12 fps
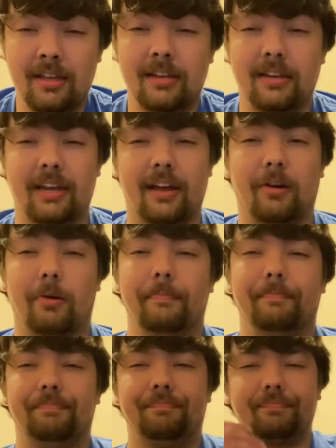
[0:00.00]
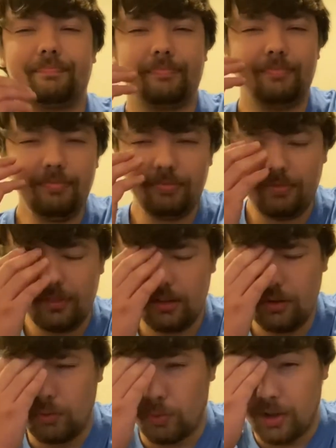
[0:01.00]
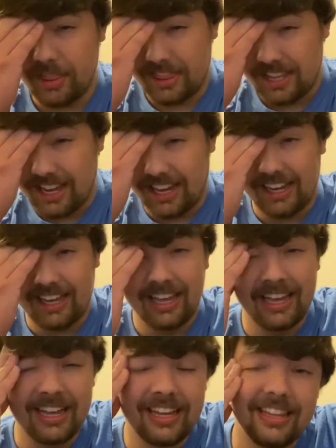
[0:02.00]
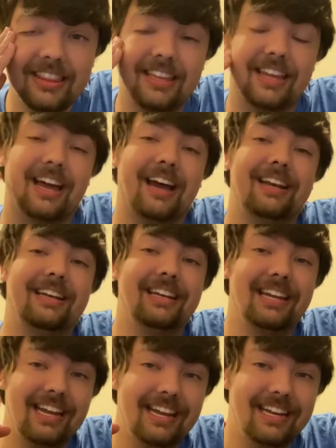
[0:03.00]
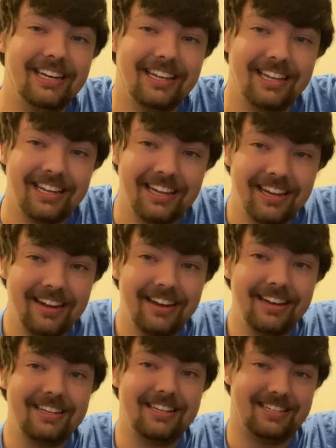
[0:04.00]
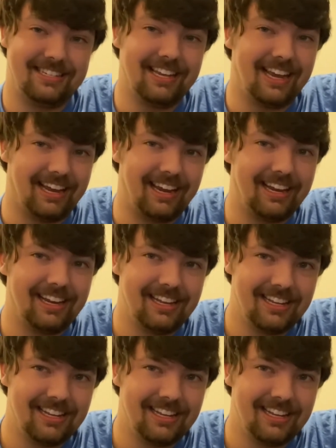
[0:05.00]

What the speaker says: Now, one thing that I need to say